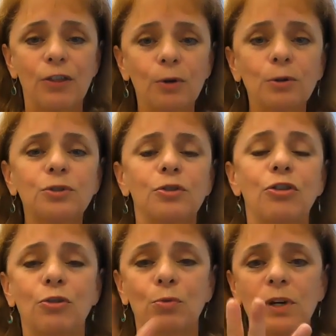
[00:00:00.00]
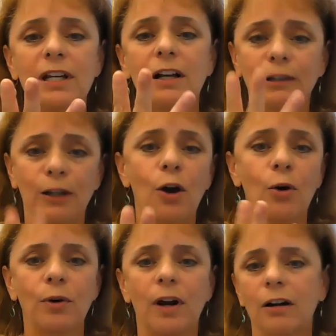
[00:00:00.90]
Those three
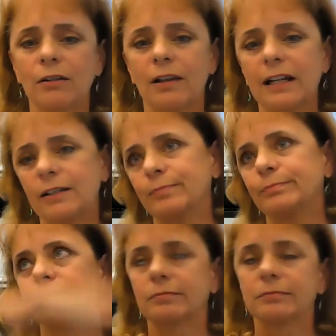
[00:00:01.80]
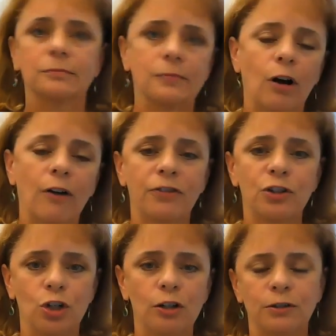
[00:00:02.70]
alone are like off the
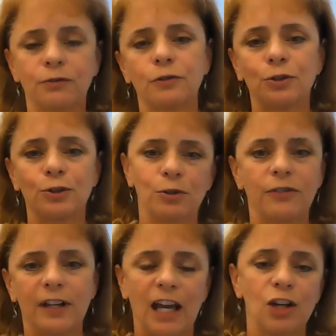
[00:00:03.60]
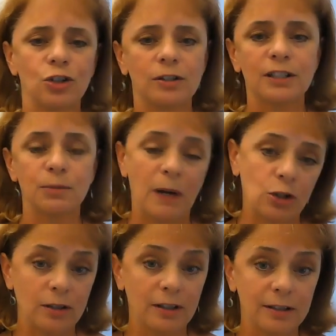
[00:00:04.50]
charts for certification
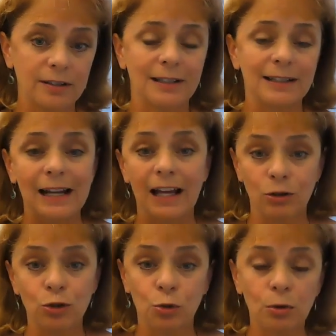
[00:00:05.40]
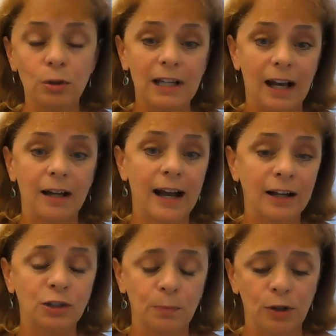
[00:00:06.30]
specialist and, and truly an
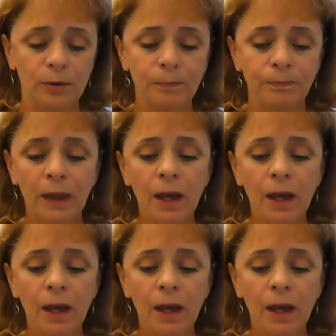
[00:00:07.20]
expert.